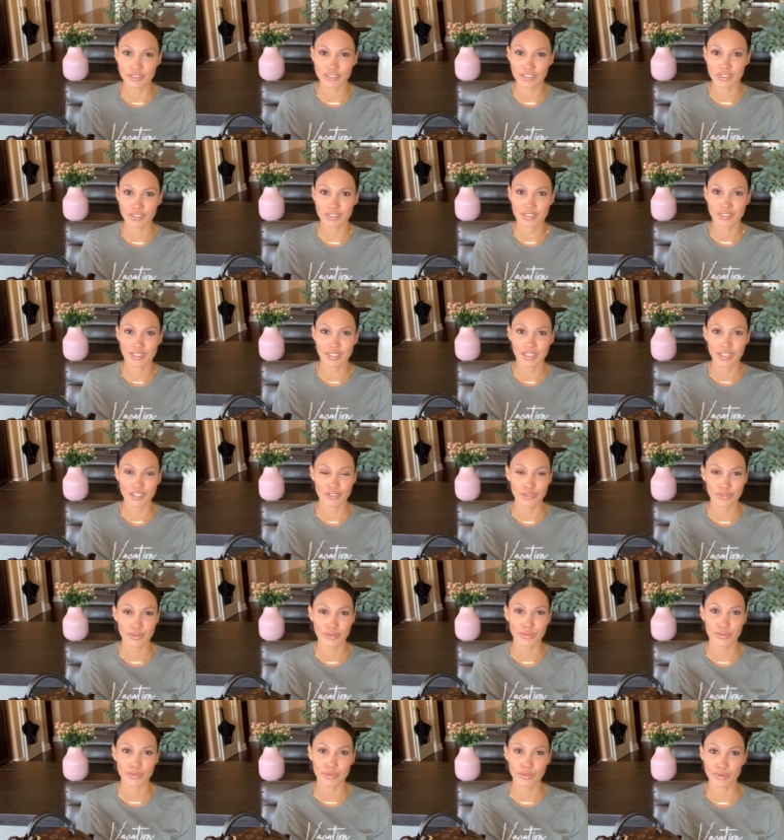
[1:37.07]
just to get you
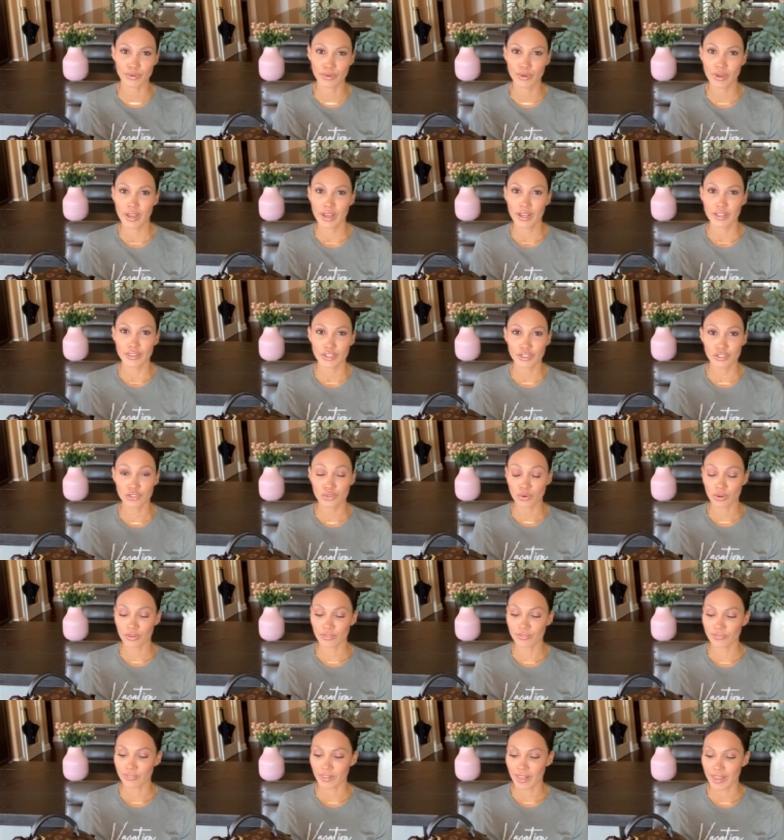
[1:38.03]
through the
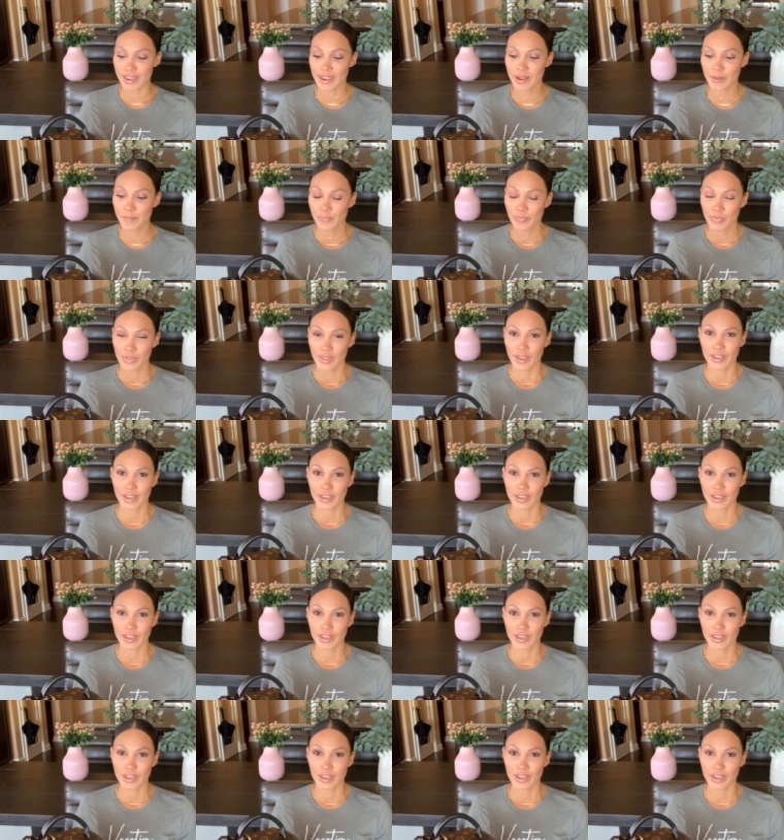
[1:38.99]
short flight.